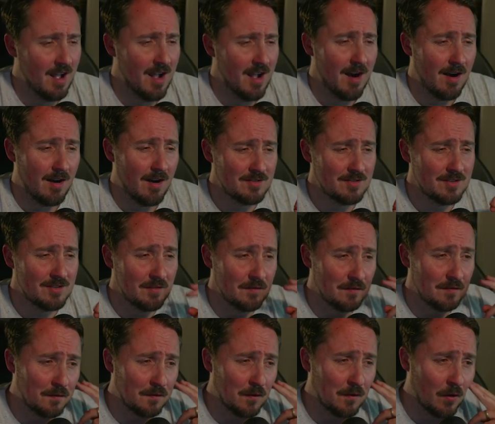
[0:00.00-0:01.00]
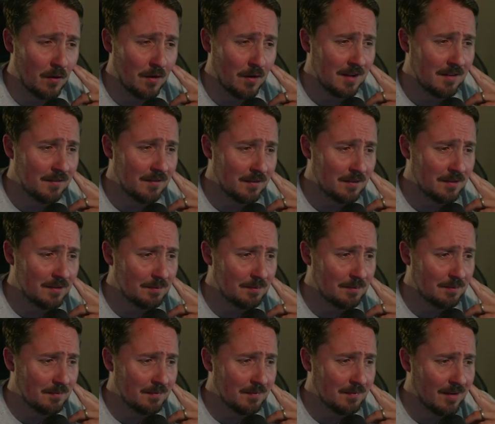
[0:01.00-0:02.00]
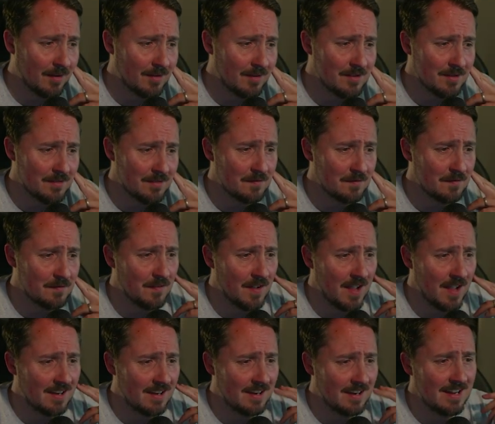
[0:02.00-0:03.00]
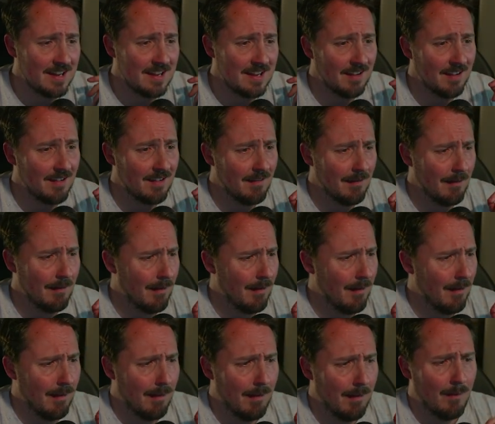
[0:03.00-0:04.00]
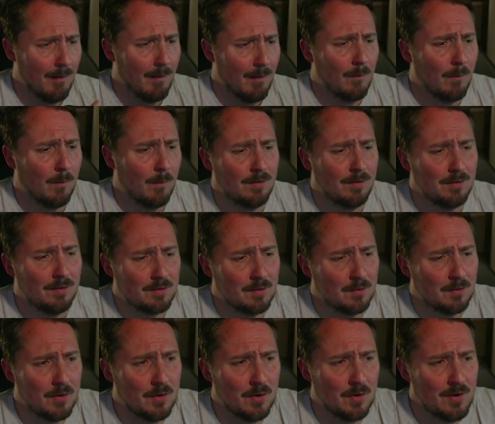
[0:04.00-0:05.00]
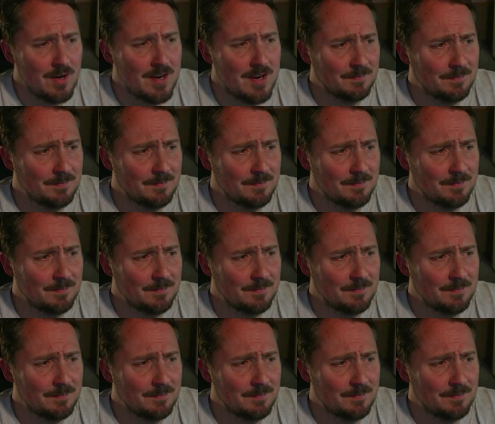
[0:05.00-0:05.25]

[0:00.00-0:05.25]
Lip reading: 140 for 130. What is going on?